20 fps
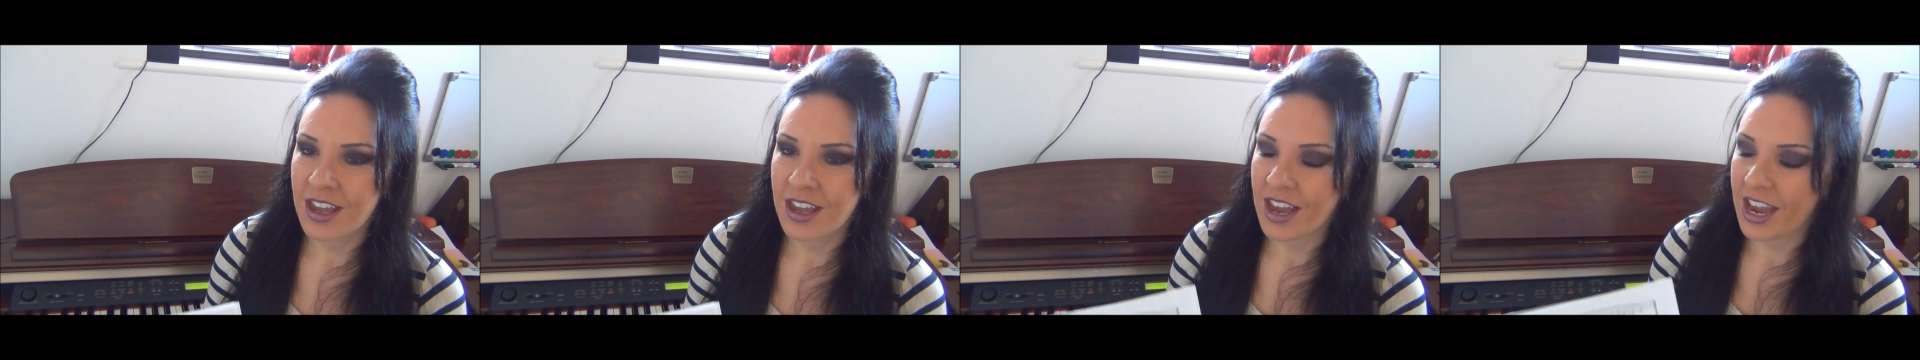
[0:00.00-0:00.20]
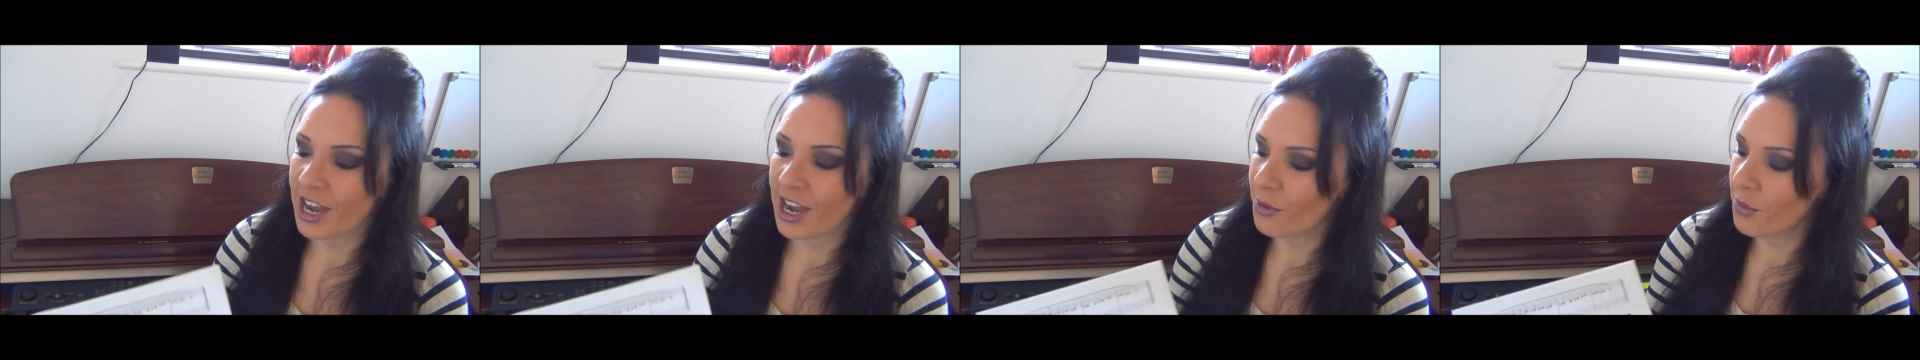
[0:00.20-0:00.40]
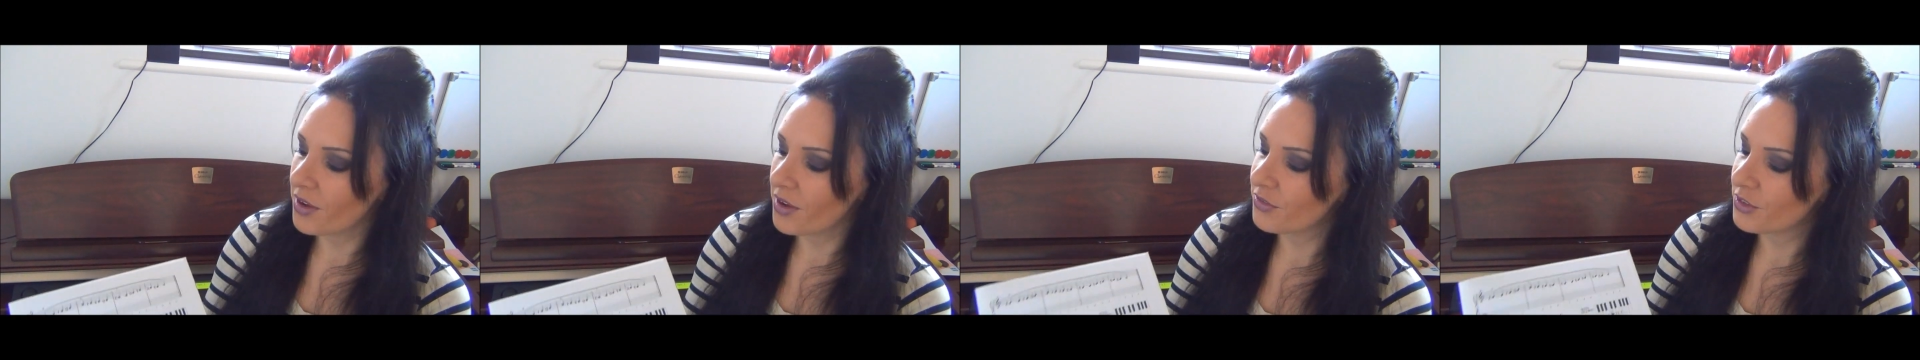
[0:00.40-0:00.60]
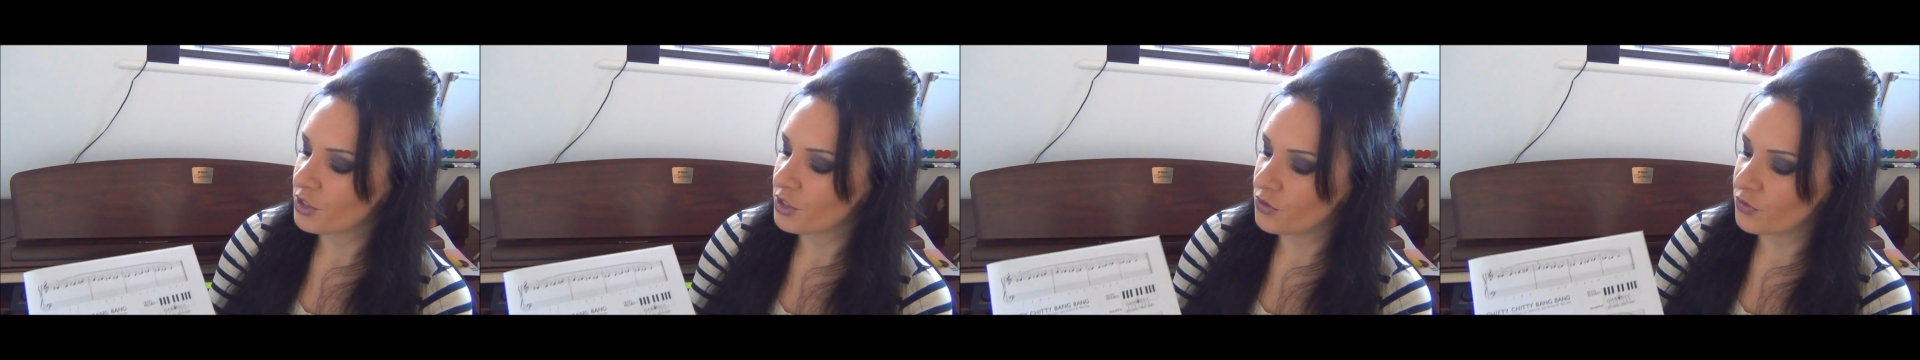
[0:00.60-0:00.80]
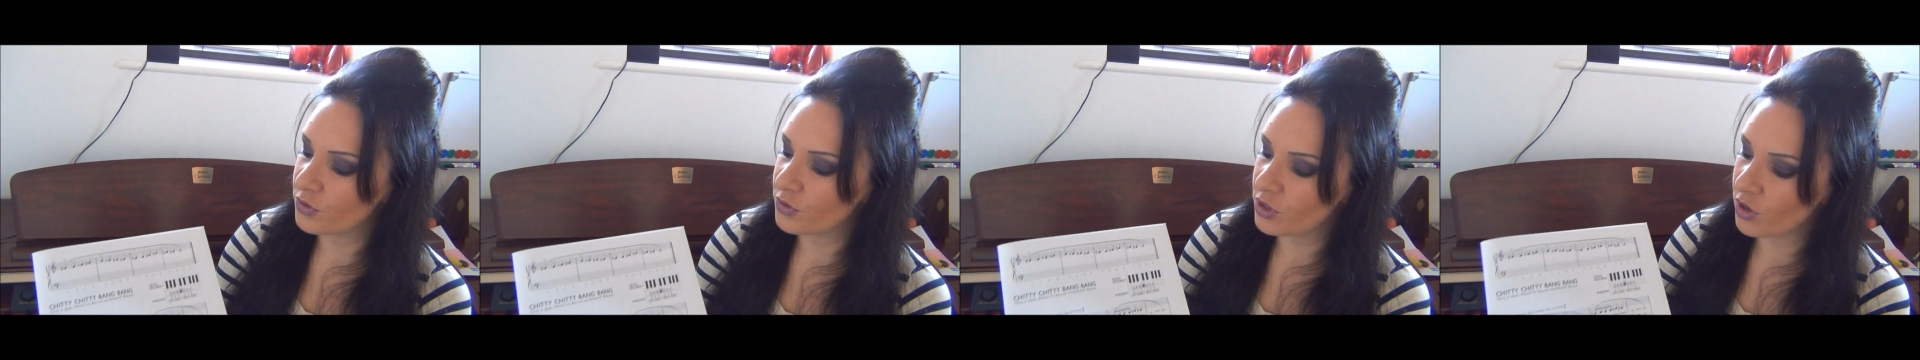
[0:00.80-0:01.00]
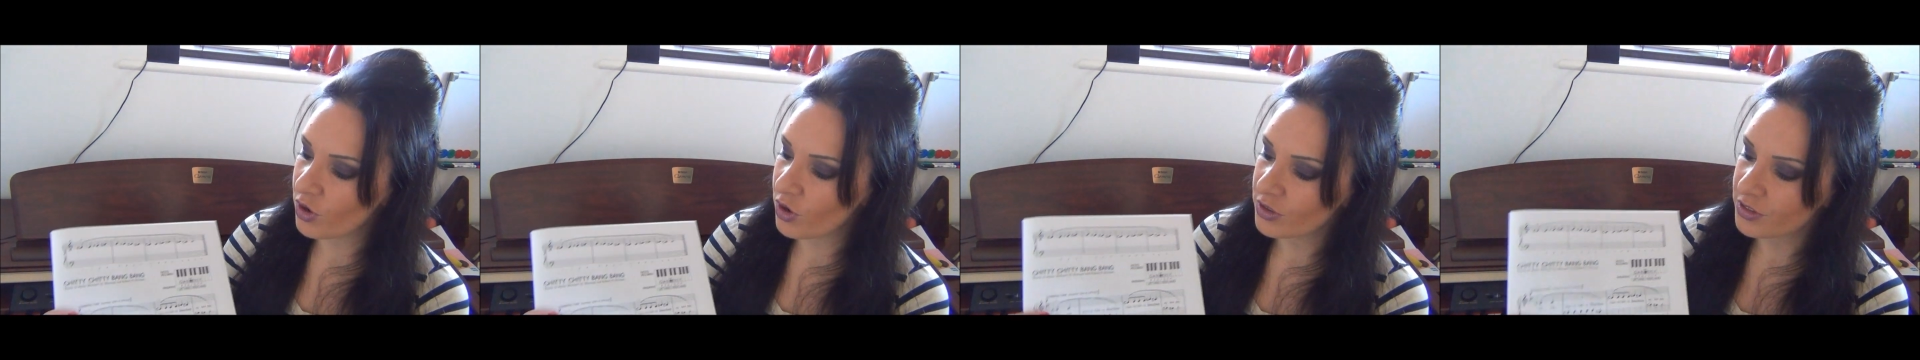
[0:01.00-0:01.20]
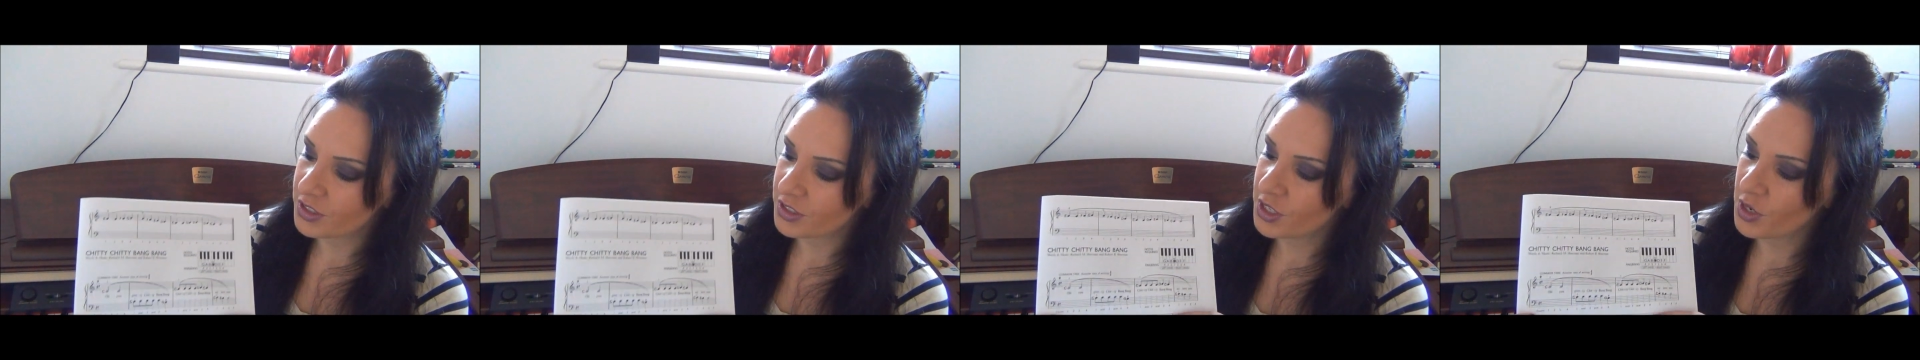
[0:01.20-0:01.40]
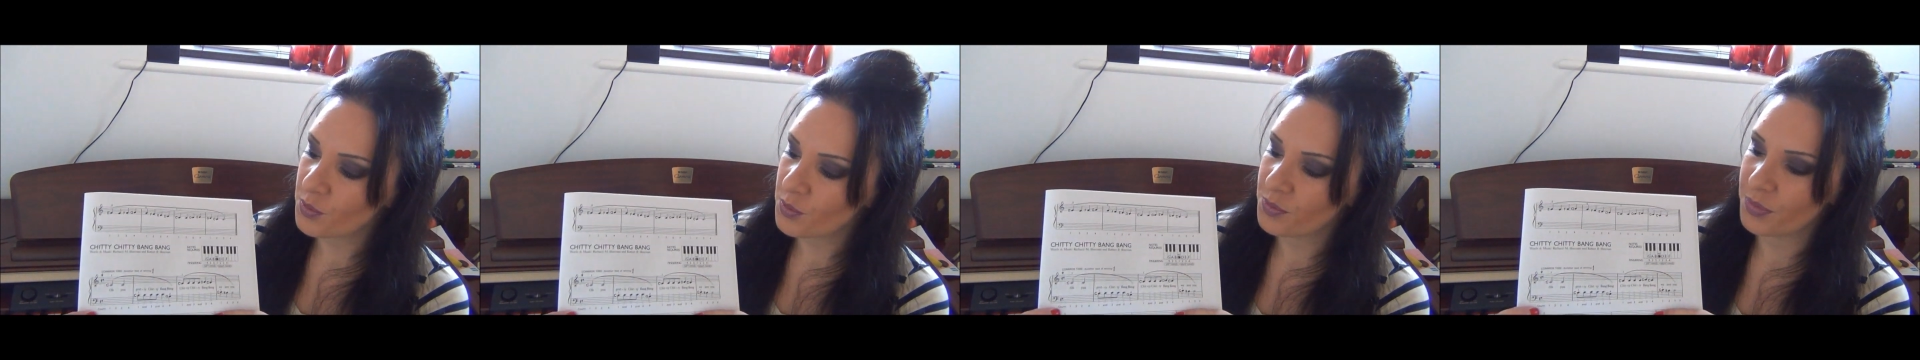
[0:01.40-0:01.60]
However, you've got the
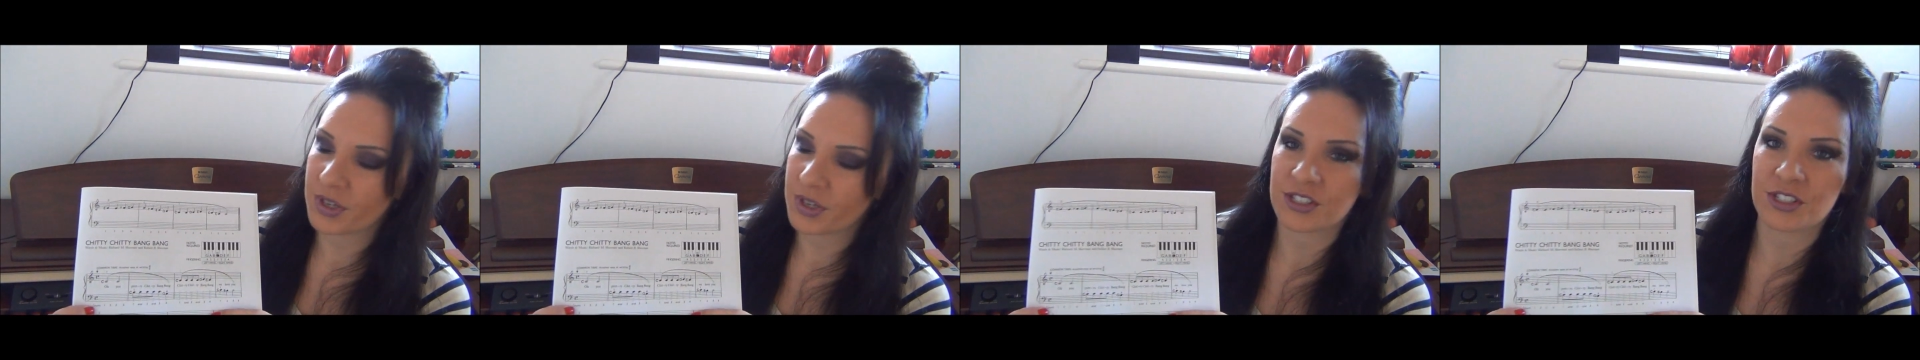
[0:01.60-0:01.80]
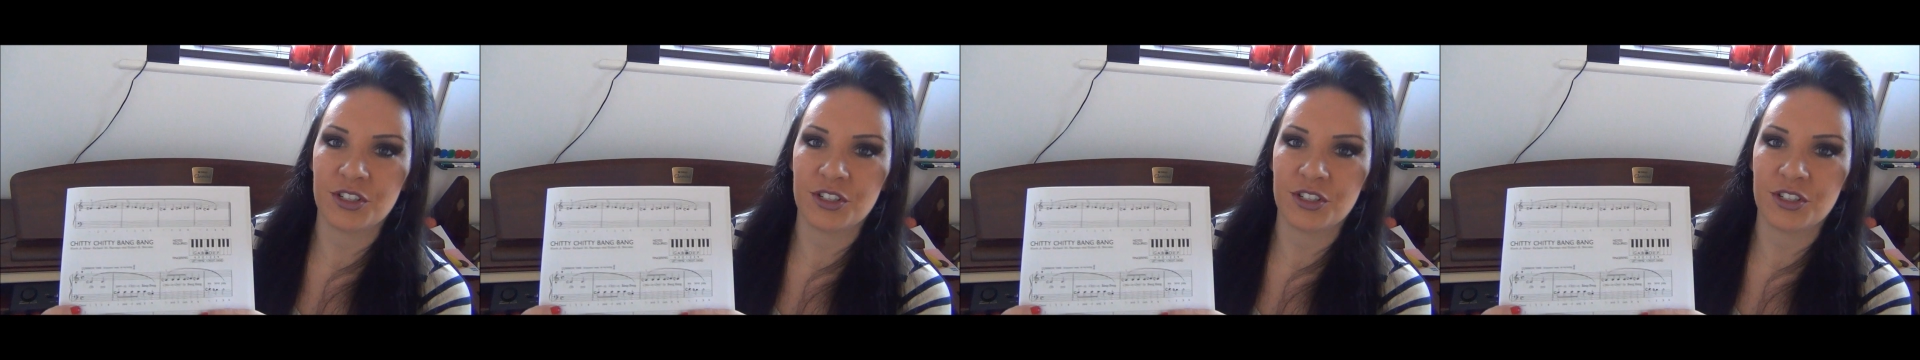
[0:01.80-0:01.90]
numbers